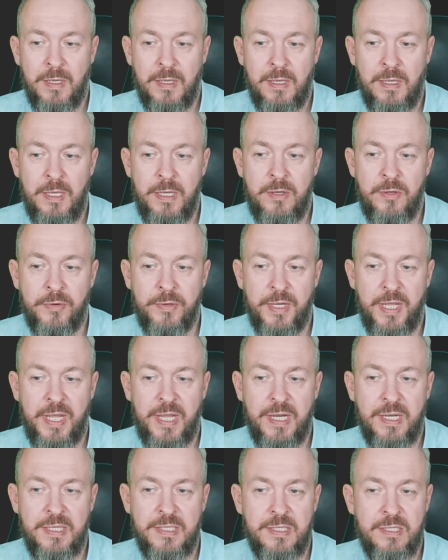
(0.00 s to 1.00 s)
click on
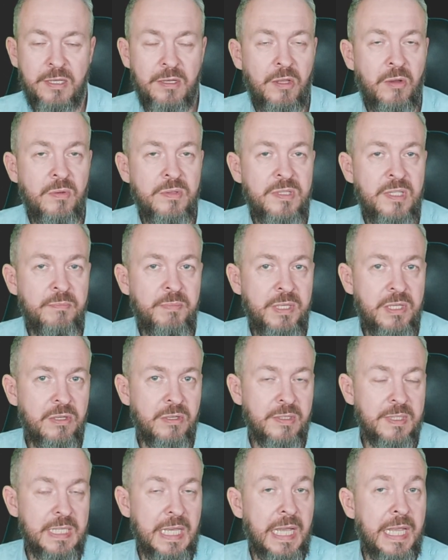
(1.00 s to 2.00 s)
X, close it
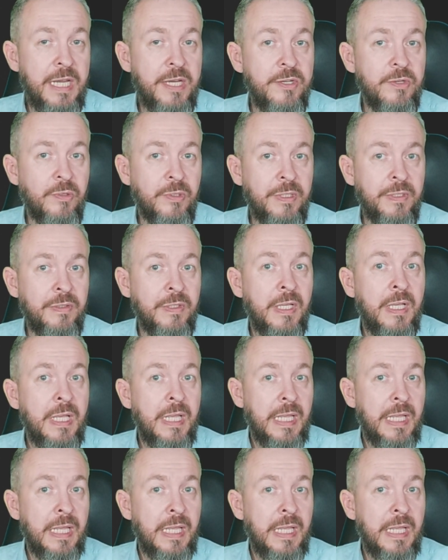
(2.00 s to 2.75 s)
because I ignore it,